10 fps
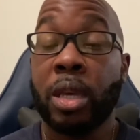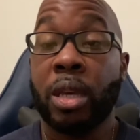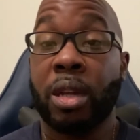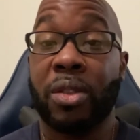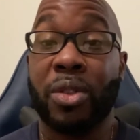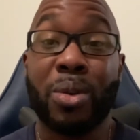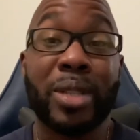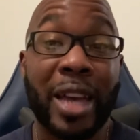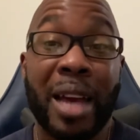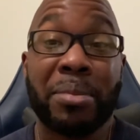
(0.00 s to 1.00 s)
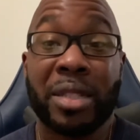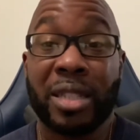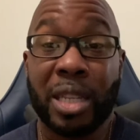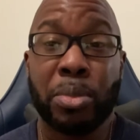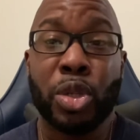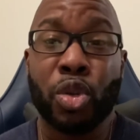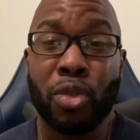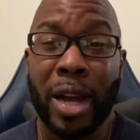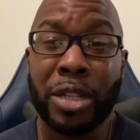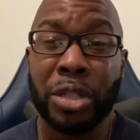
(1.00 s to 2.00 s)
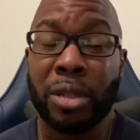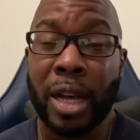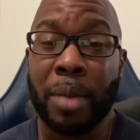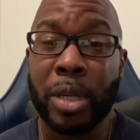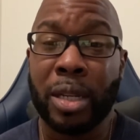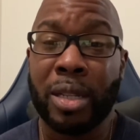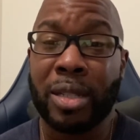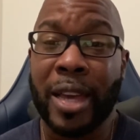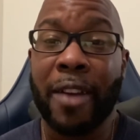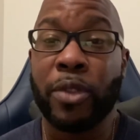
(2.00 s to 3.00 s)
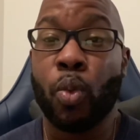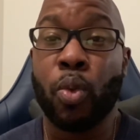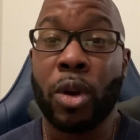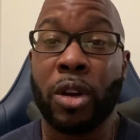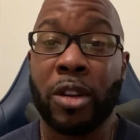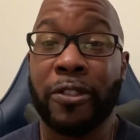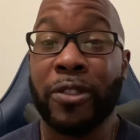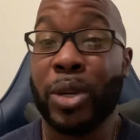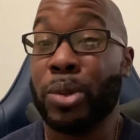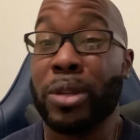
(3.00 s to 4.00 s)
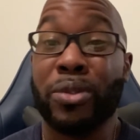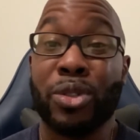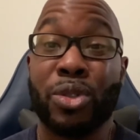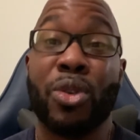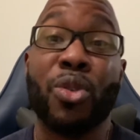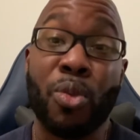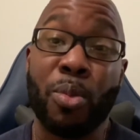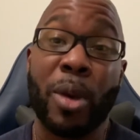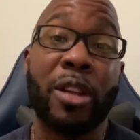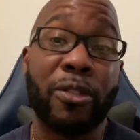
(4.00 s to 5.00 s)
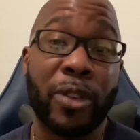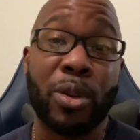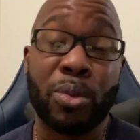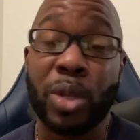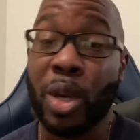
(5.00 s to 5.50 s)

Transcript: Those apps seem to crash a lot because they have to work on the frequency of so many phones.